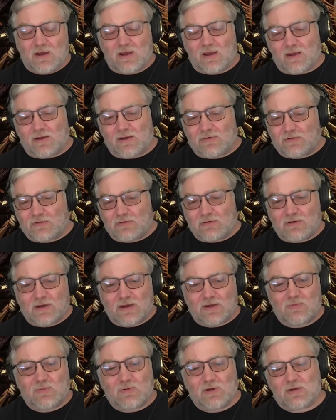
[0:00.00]
Uh, so you
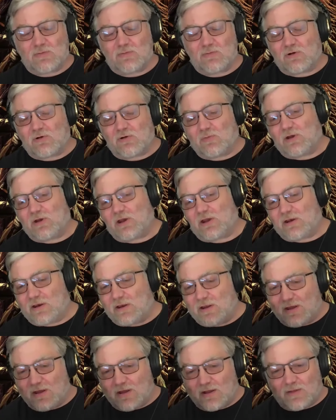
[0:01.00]
guys make up your own
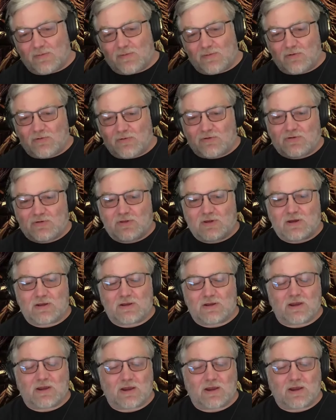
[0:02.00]
mind. Let me know what you think in the